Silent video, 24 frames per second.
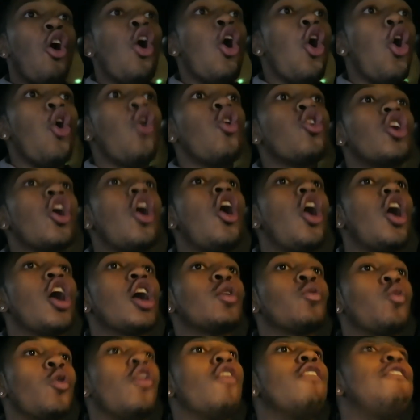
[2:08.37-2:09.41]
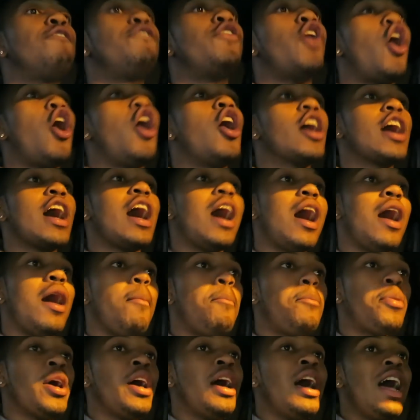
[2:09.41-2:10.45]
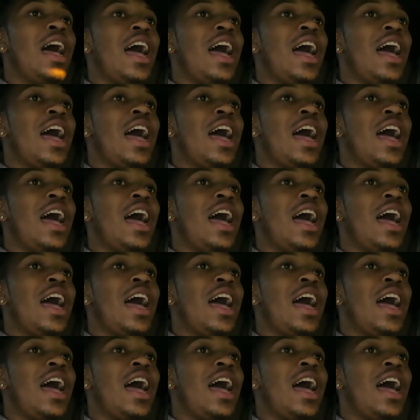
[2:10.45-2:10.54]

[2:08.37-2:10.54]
whole car will fog up